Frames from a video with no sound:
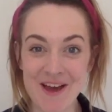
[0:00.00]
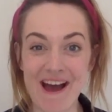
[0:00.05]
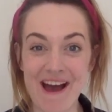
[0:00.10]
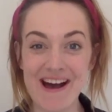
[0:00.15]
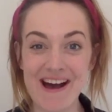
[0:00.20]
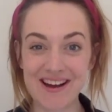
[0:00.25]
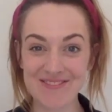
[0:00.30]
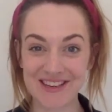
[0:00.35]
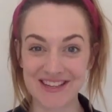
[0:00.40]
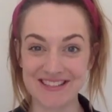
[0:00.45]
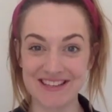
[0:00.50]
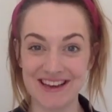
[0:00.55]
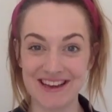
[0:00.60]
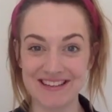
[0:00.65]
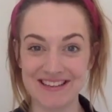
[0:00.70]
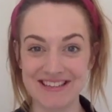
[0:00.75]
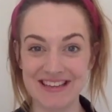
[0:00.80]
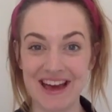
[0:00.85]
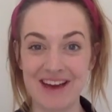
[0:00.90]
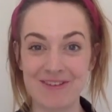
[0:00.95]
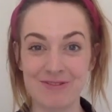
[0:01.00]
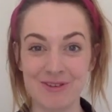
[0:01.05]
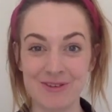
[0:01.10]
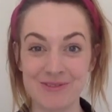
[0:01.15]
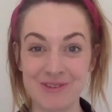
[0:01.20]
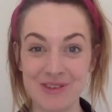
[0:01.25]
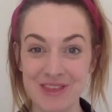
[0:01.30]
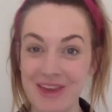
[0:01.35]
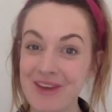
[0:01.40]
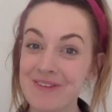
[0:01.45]
I'm excited to have fun
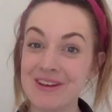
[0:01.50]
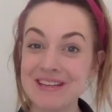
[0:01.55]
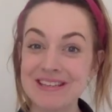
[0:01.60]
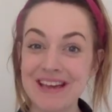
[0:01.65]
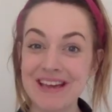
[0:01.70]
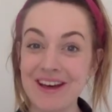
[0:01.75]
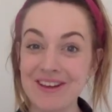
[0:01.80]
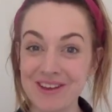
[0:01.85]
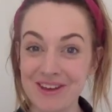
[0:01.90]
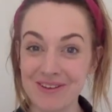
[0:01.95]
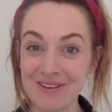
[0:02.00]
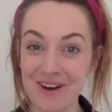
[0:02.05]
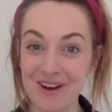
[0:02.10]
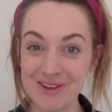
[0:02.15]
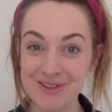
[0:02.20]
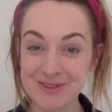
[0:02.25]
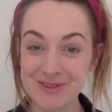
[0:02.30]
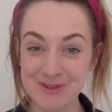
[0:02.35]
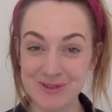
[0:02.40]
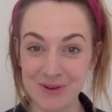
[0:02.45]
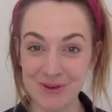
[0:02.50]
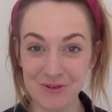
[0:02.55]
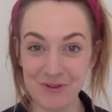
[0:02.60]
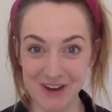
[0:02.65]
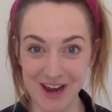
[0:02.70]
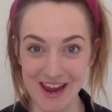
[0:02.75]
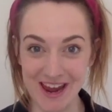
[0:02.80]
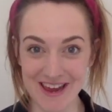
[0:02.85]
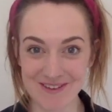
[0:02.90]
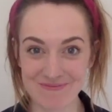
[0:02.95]
with you and tell you our
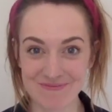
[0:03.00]
story.